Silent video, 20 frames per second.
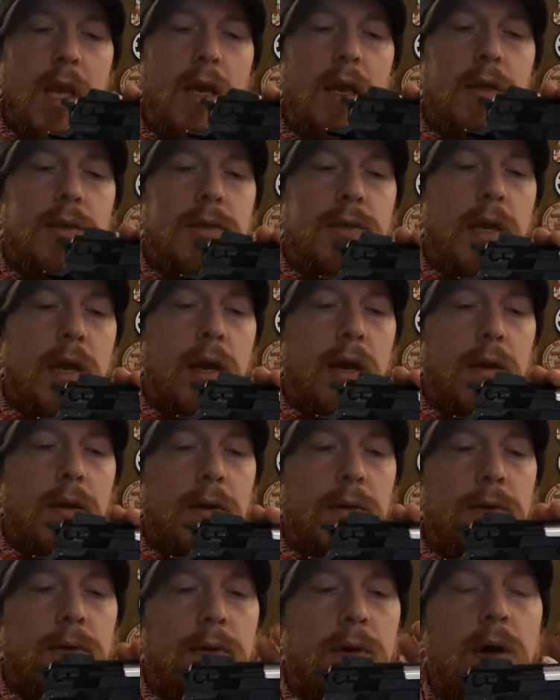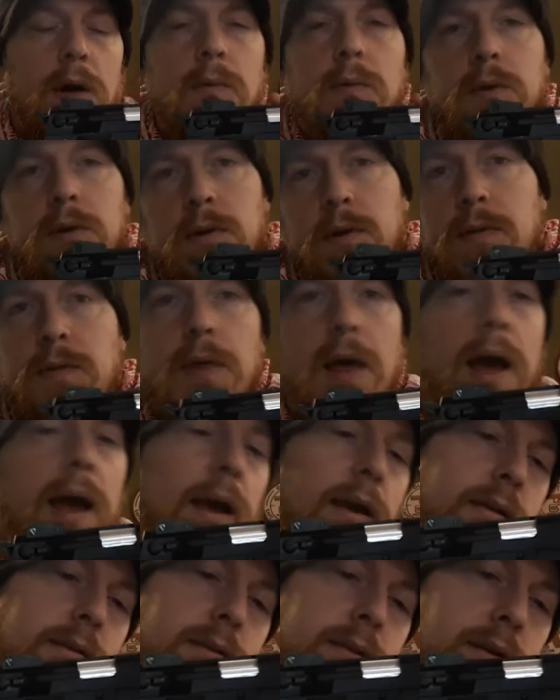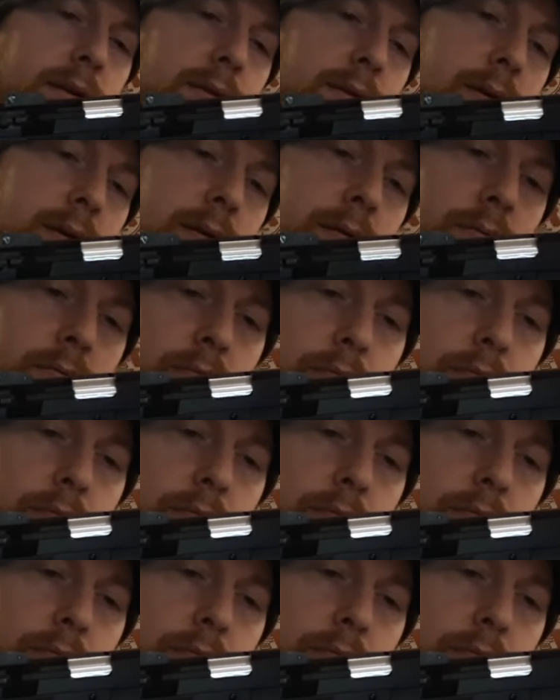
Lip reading: So I thought, I wonder if that has the other,